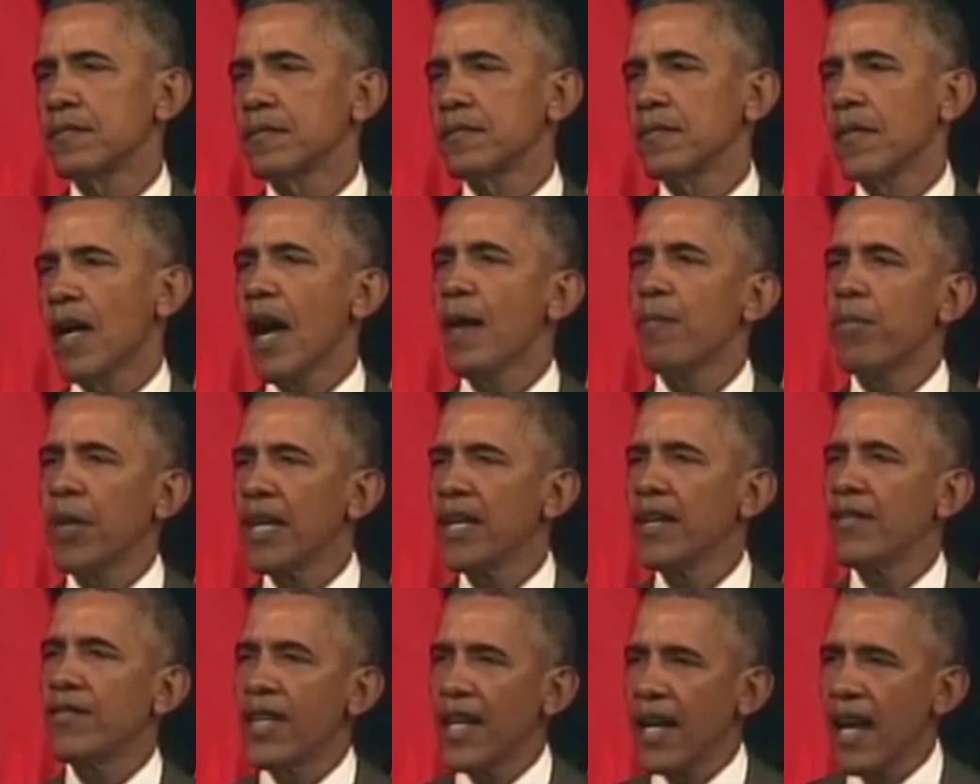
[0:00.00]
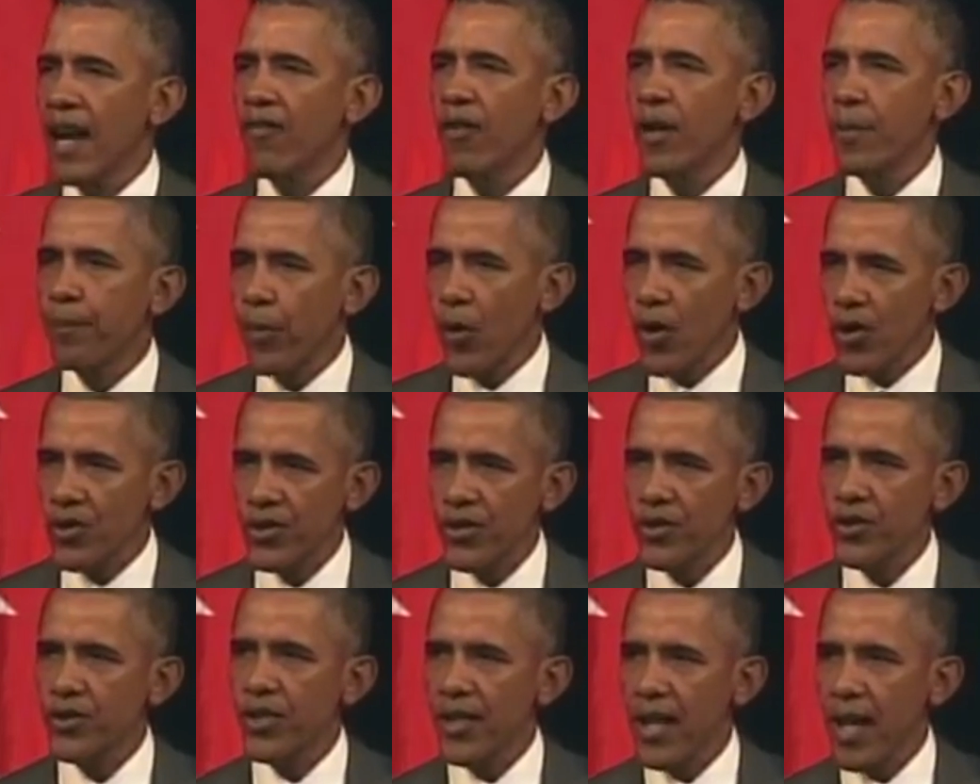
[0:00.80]
I believe that every
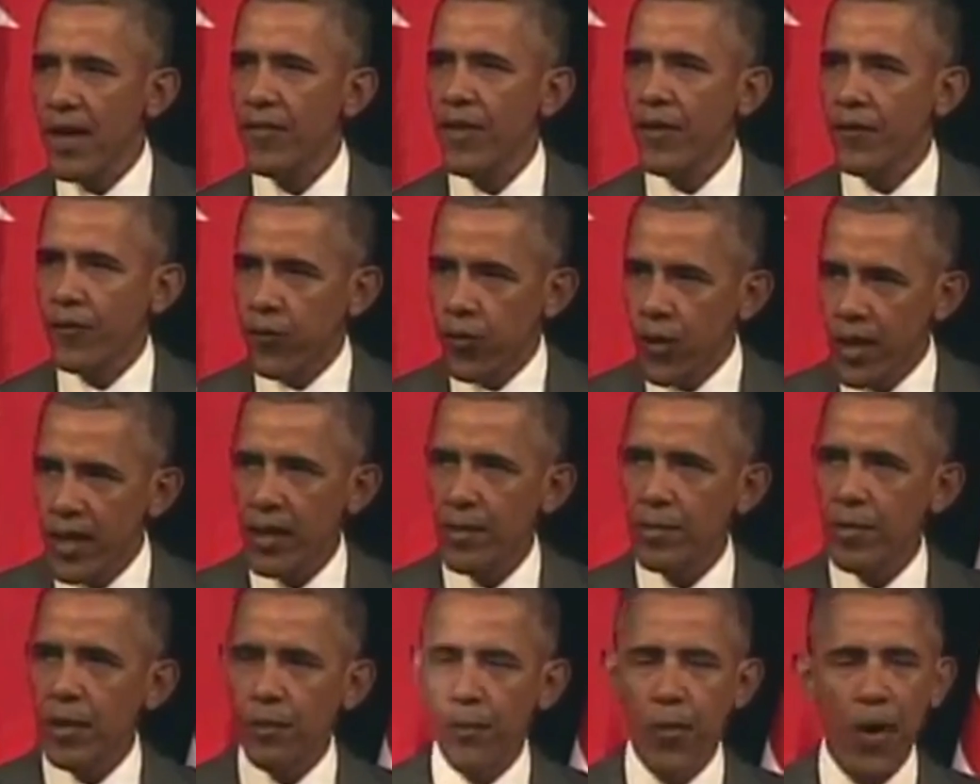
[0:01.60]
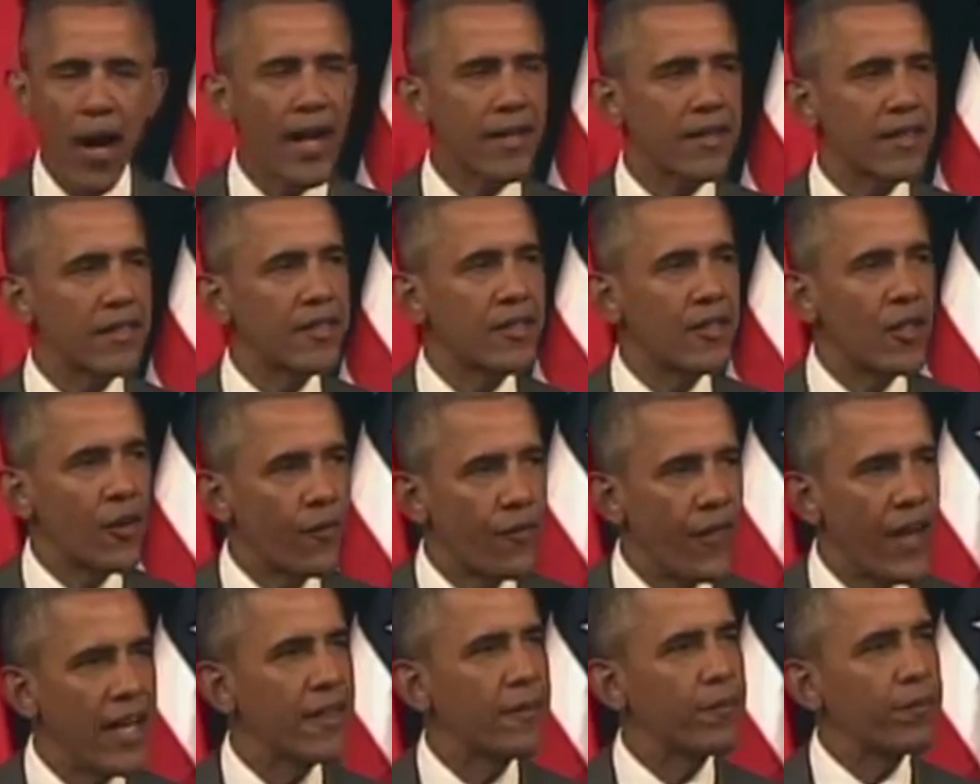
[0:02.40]
person should have the freedom to practice their
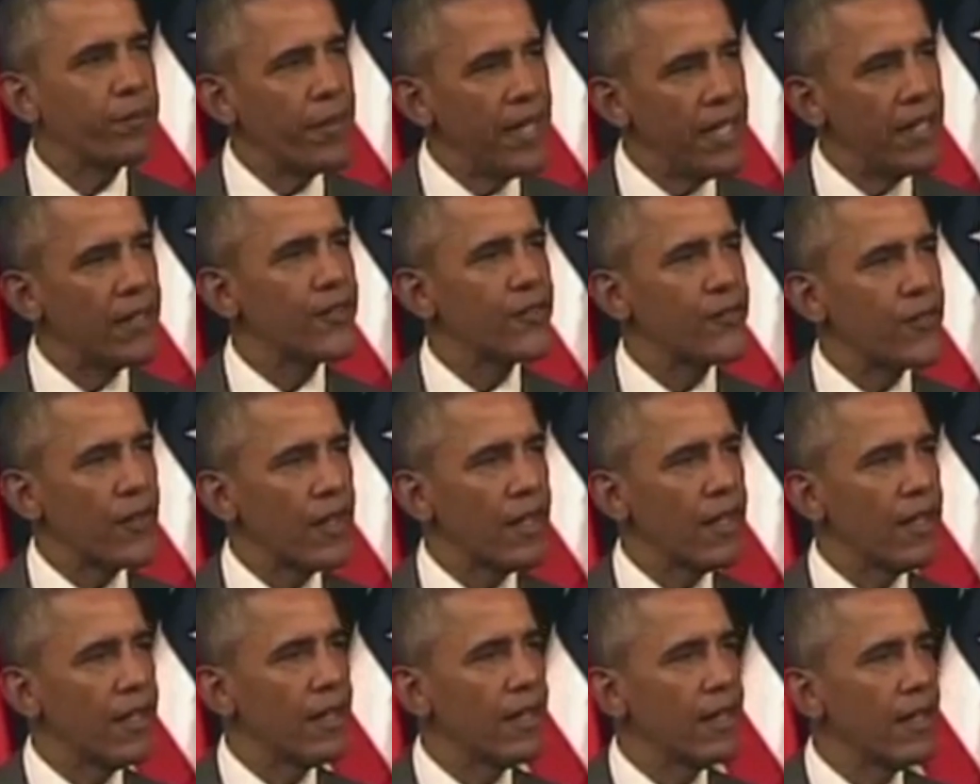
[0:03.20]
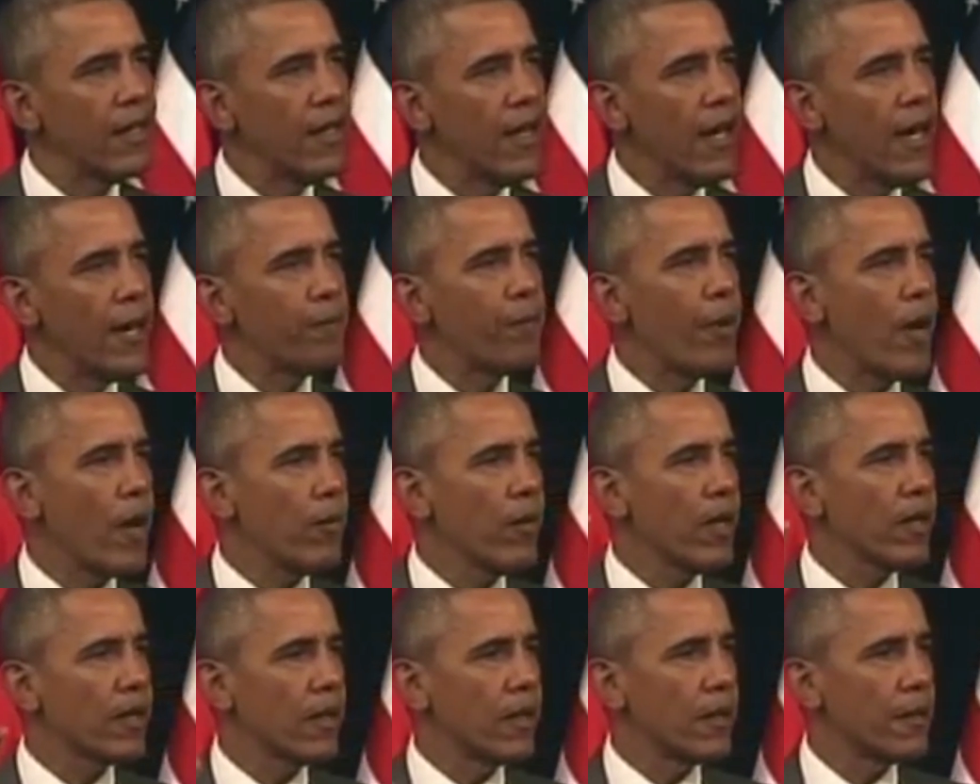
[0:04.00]
faith peacefully and
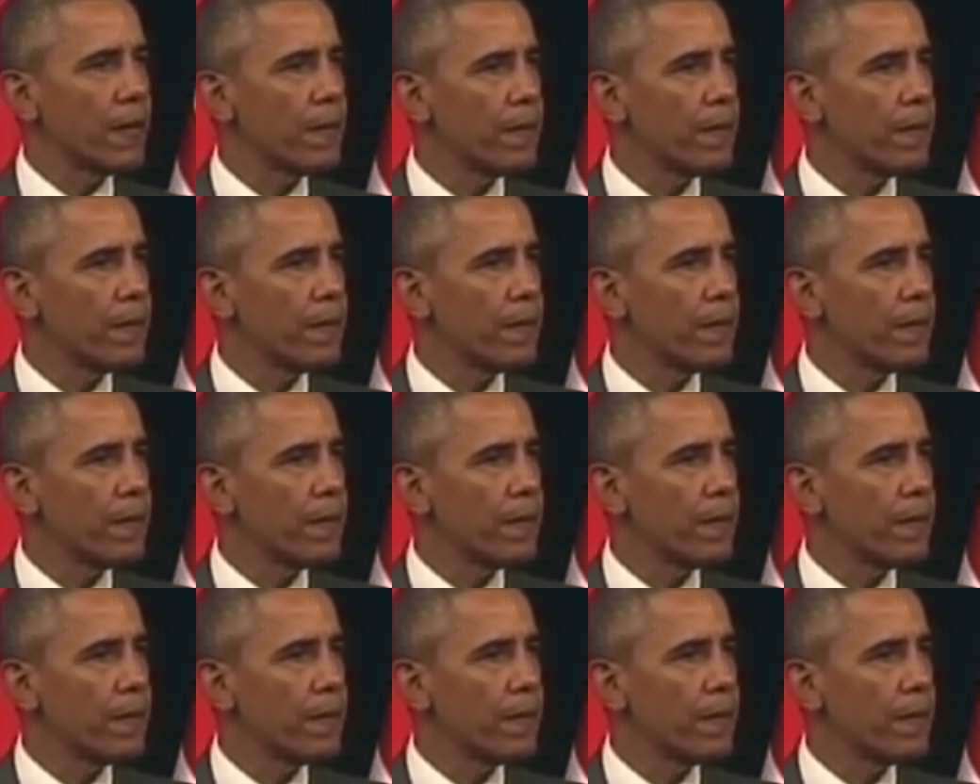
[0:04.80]
publicly.